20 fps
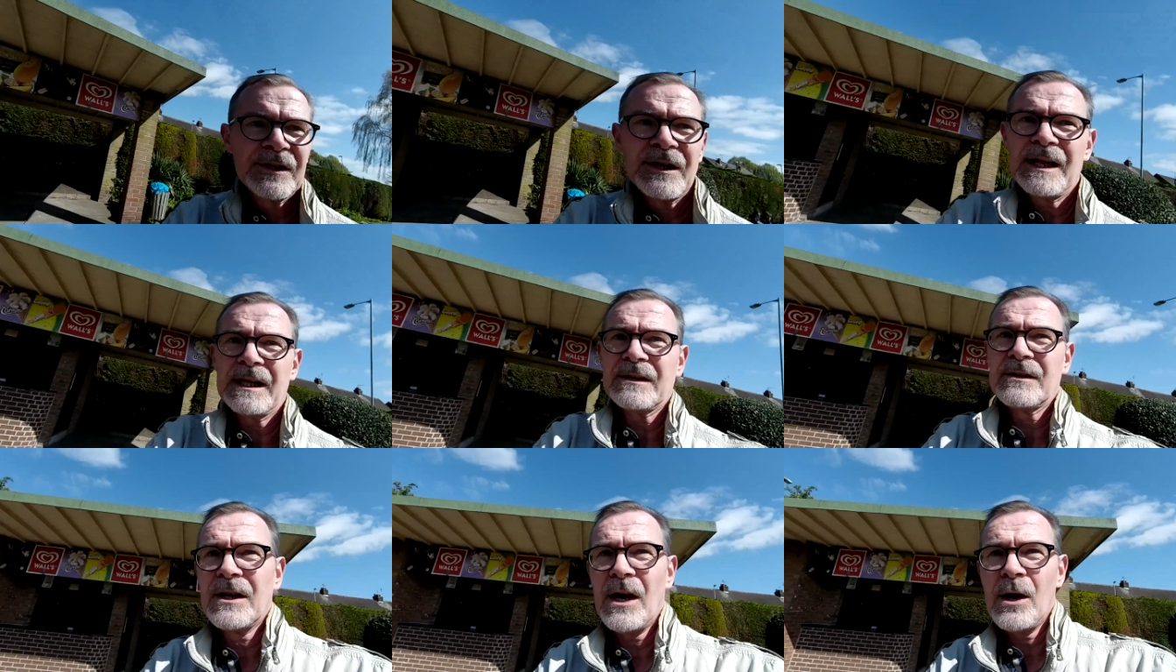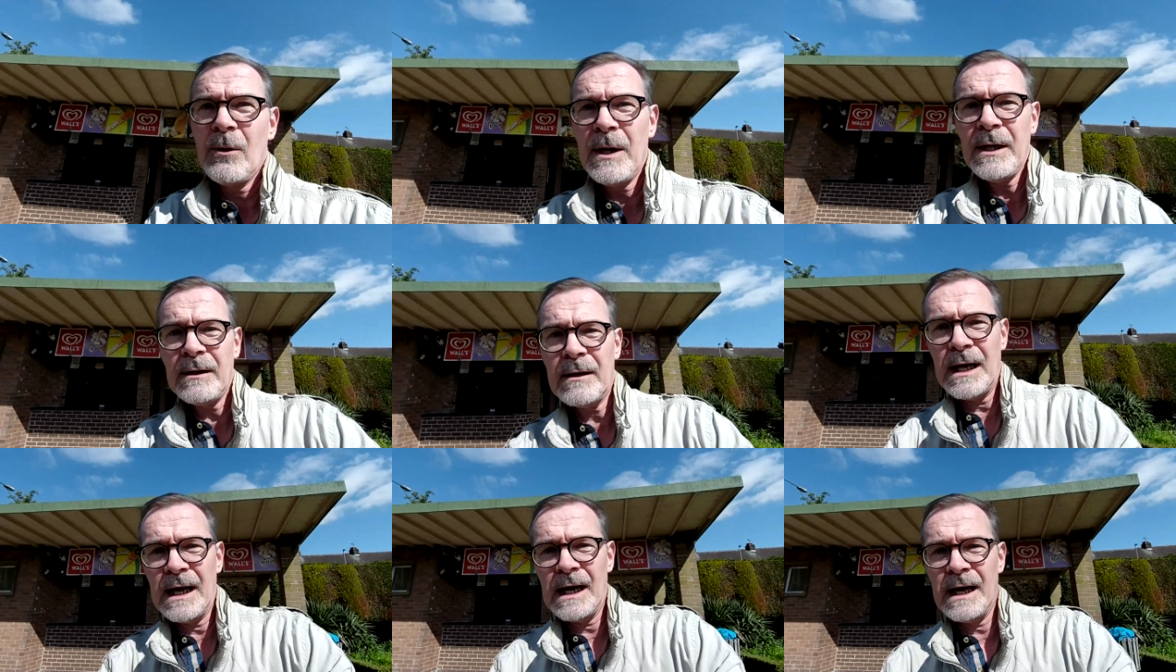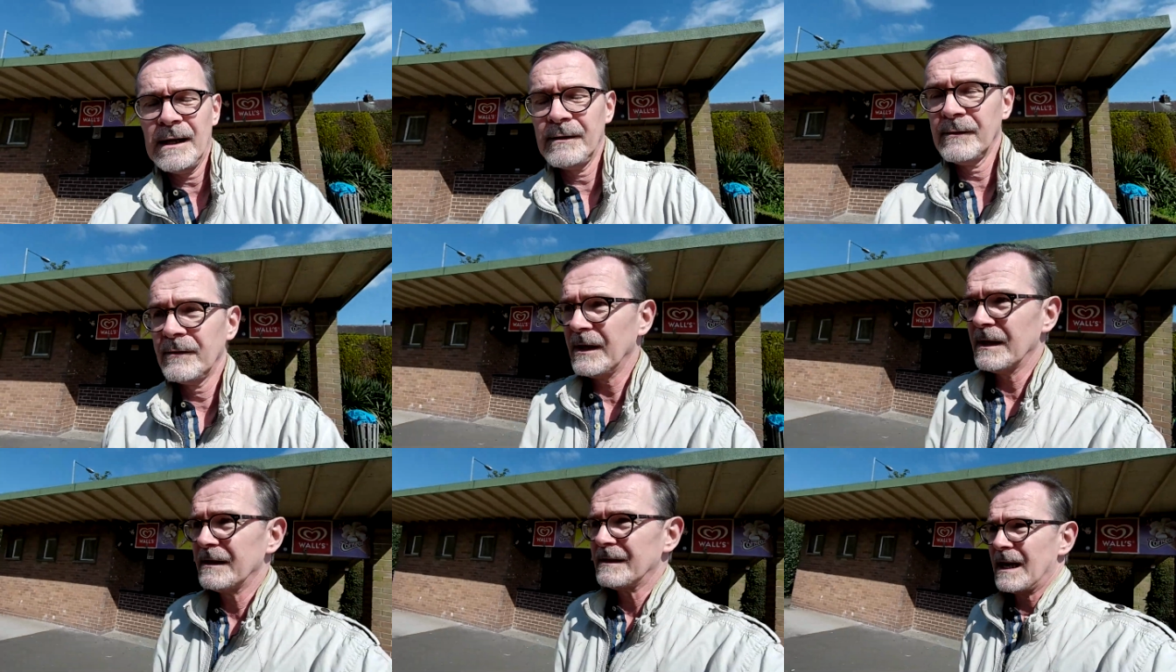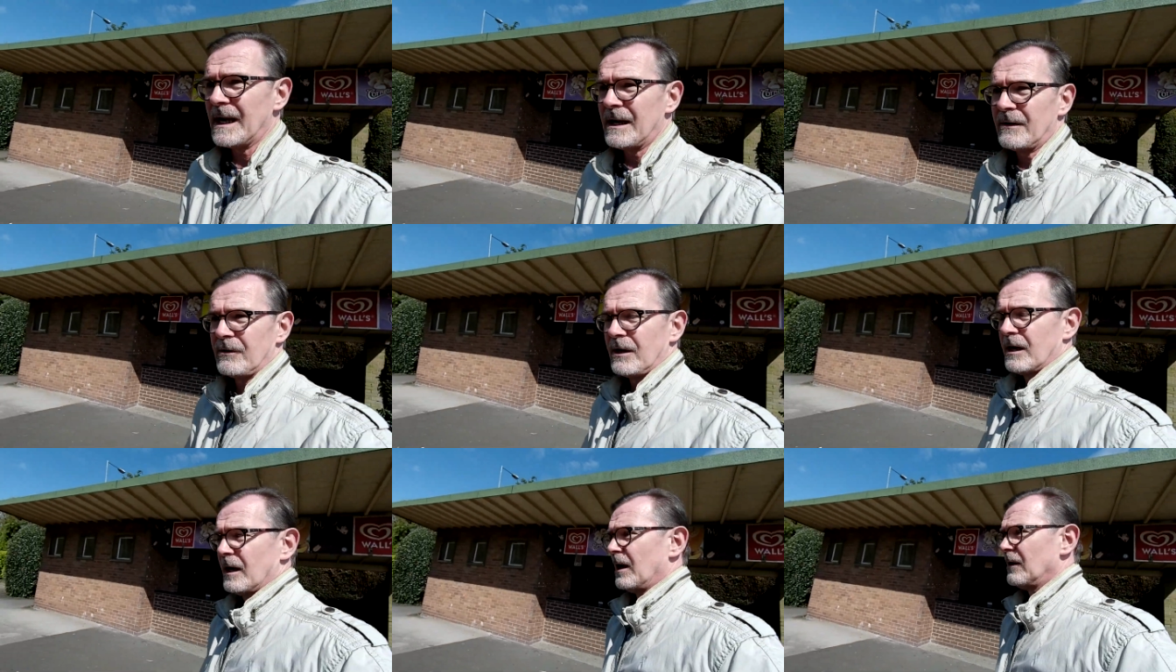so that's going, and this
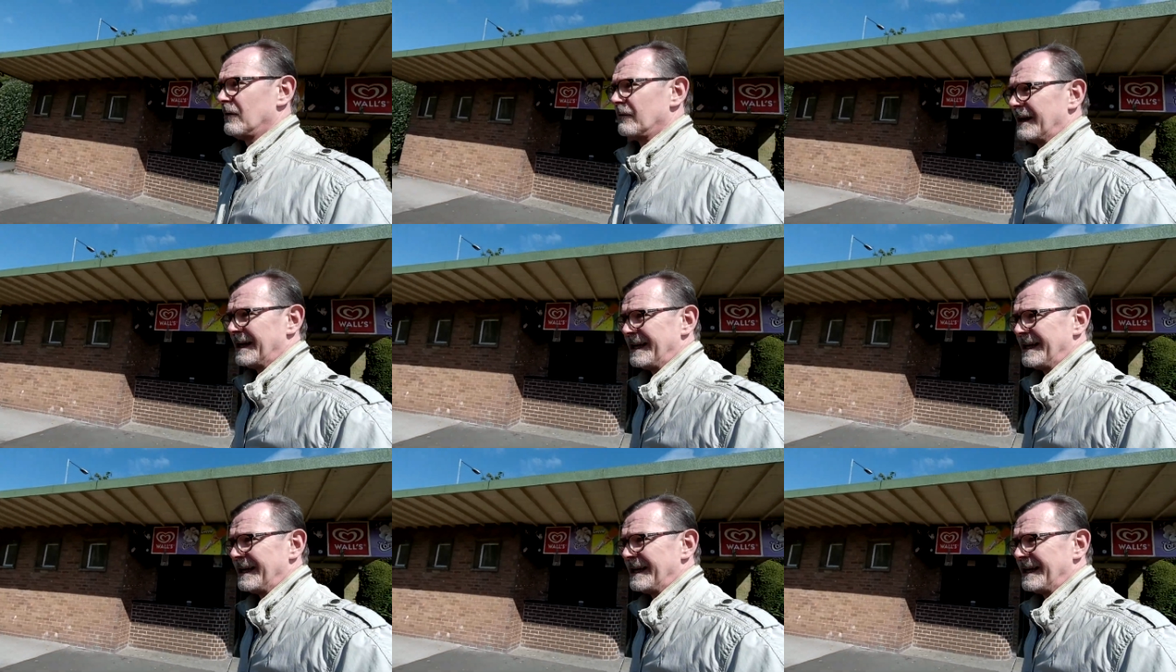area over